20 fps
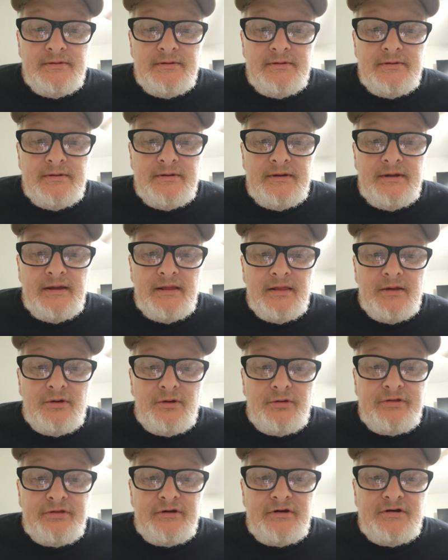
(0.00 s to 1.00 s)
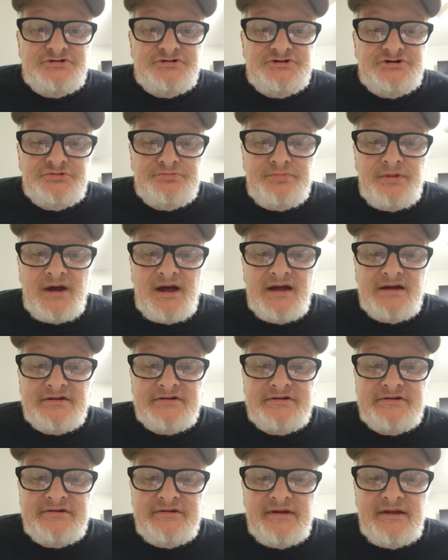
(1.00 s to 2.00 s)
Hello there, Jukebox.
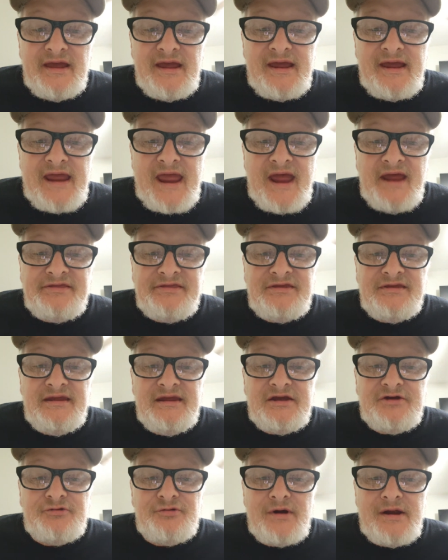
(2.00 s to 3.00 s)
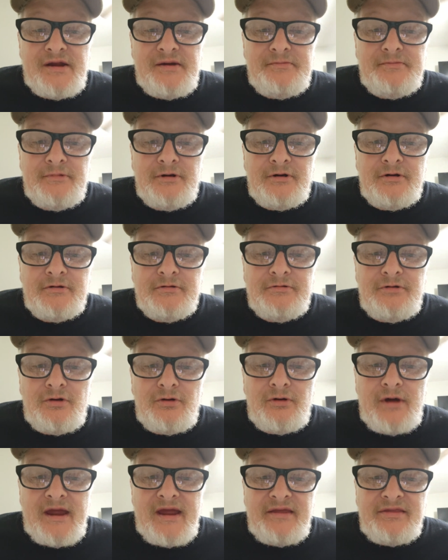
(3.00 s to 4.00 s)
Hey, Anthony Kramer, or
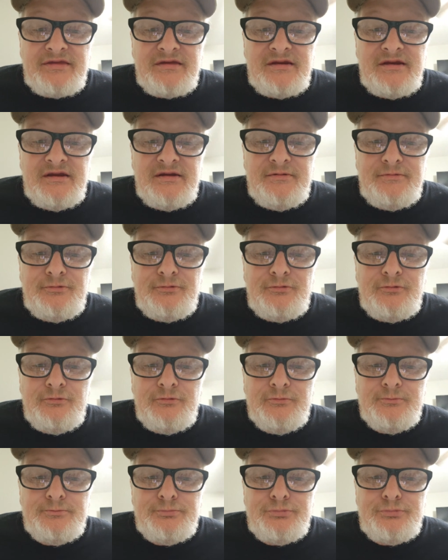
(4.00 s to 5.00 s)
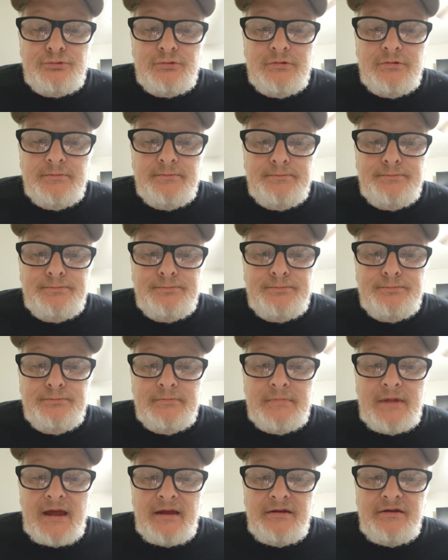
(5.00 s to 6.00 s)
no, Anthony,
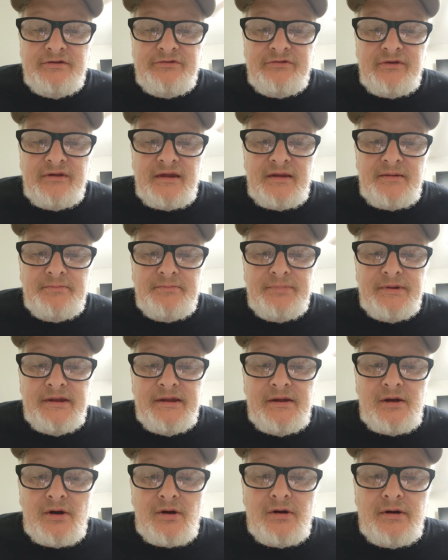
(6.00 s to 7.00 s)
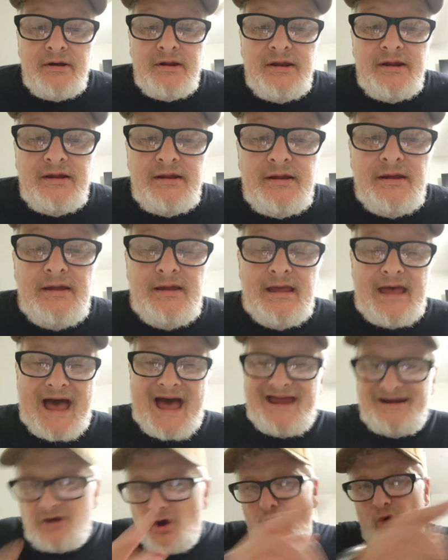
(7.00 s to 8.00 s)
how you say that? BRE.
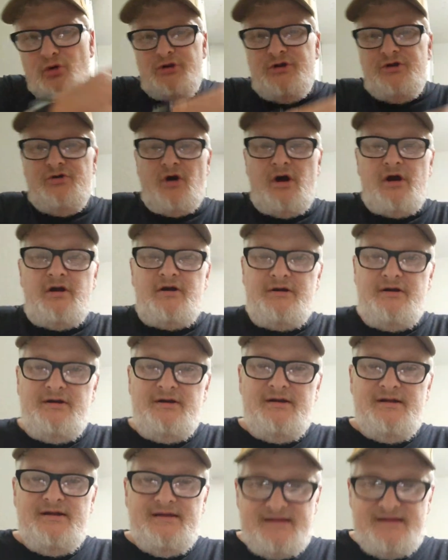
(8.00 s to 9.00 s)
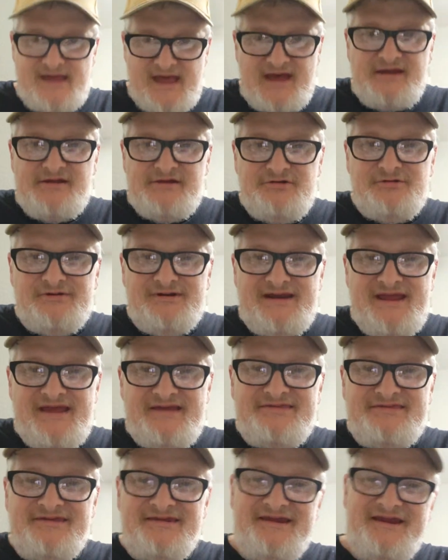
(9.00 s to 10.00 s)
I know who you are. How you doing,
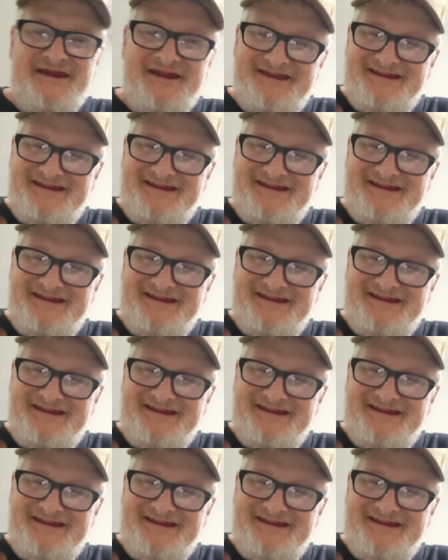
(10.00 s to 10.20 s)
Anthony?